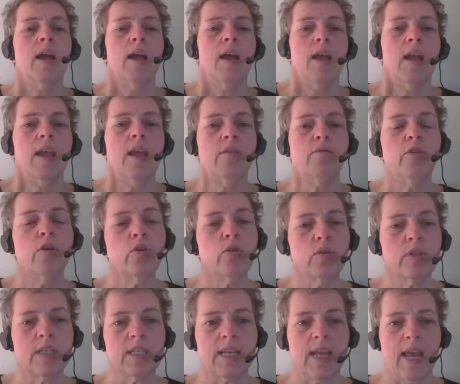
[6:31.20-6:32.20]
If you
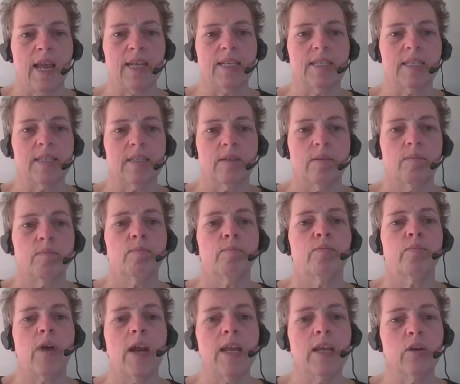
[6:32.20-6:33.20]
use text,
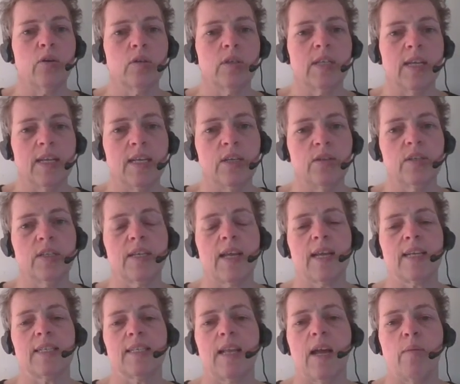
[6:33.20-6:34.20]
break continuous
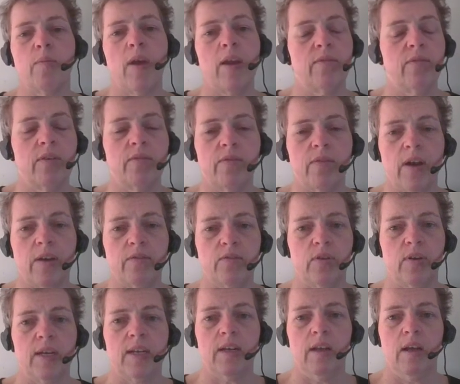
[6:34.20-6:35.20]
text up every 5 to
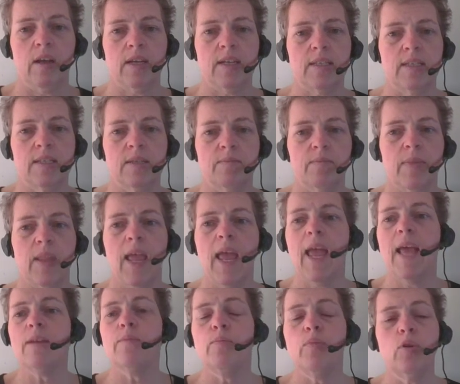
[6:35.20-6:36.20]
8 lines. Add
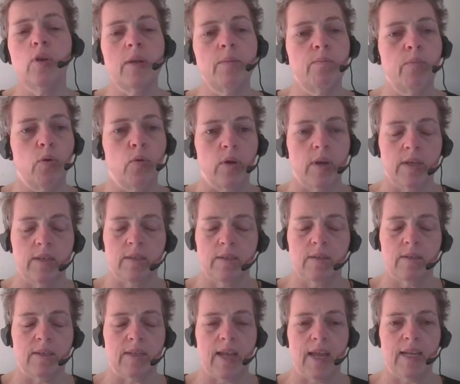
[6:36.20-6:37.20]
bullet point
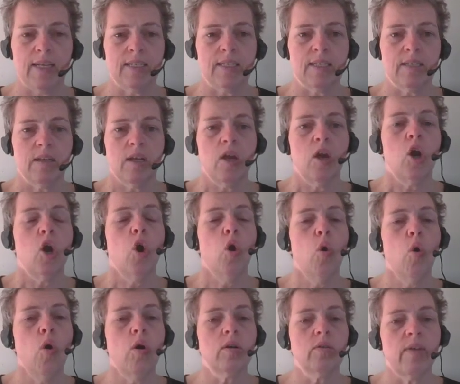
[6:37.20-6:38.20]
text
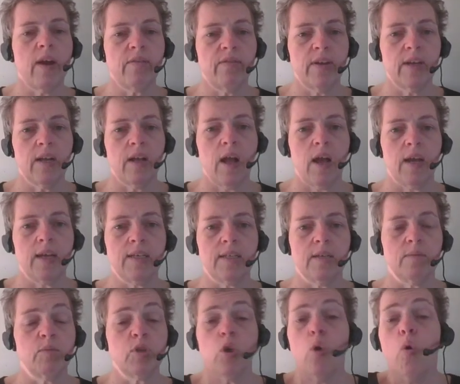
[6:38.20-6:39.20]
or graphical
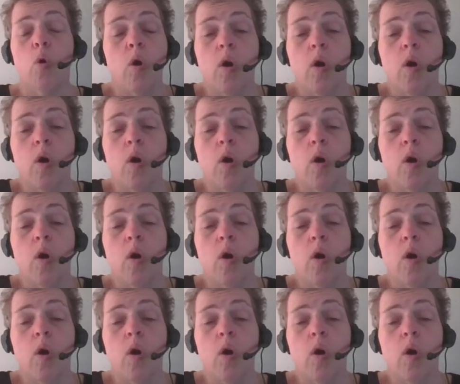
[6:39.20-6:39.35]
items or